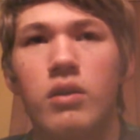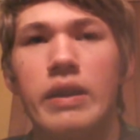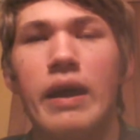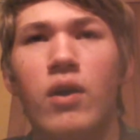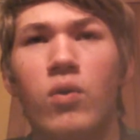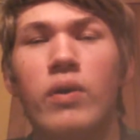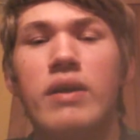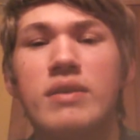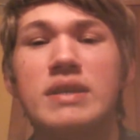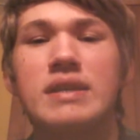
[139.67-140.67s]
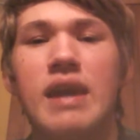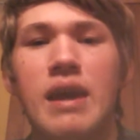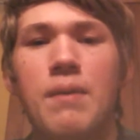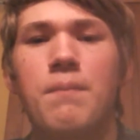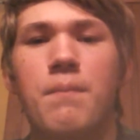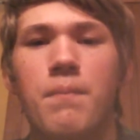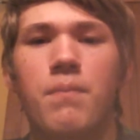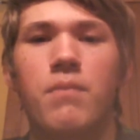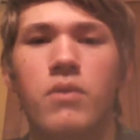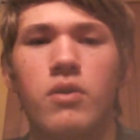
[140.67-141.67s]
Now, in this game,
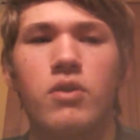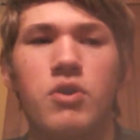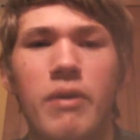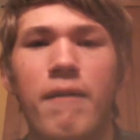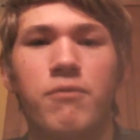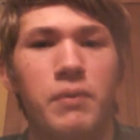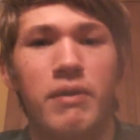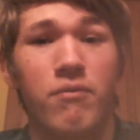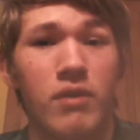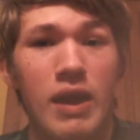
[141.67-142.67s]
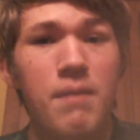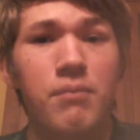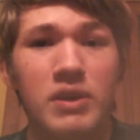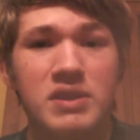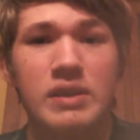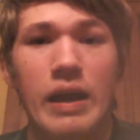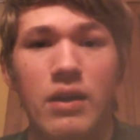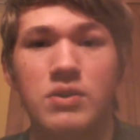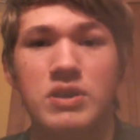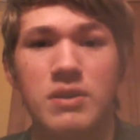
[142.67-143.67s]
you have 3 different gameplay
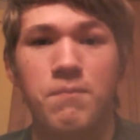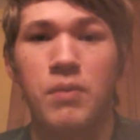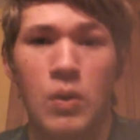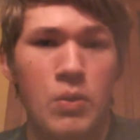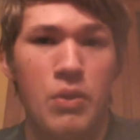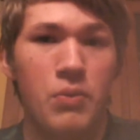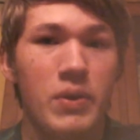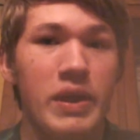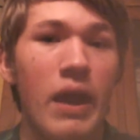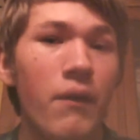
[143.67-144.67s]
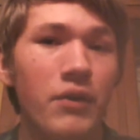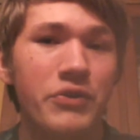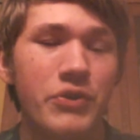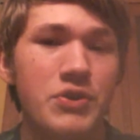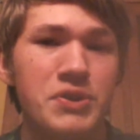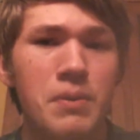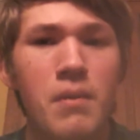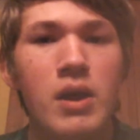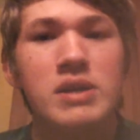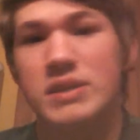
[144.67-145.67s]
styles per the 3 characters.
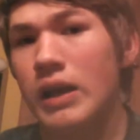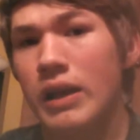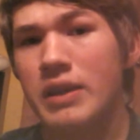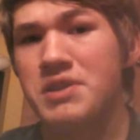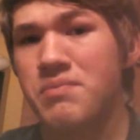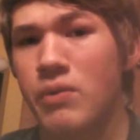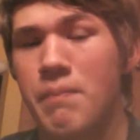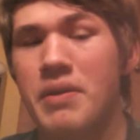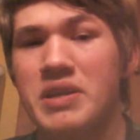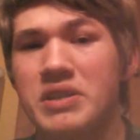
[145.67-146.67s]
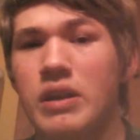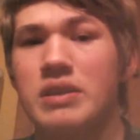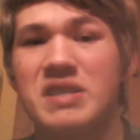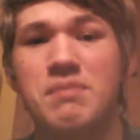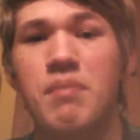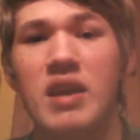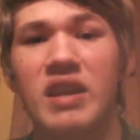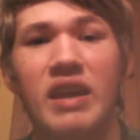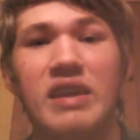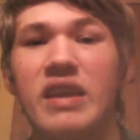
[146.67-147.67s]
Sonic is more based on
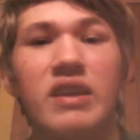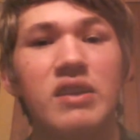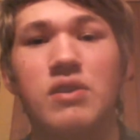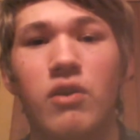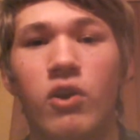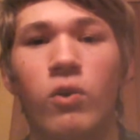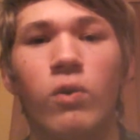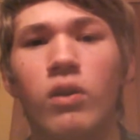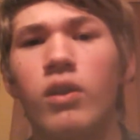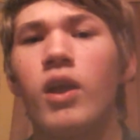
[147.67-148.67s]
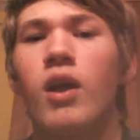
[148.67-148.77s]
speed and getting to the goal.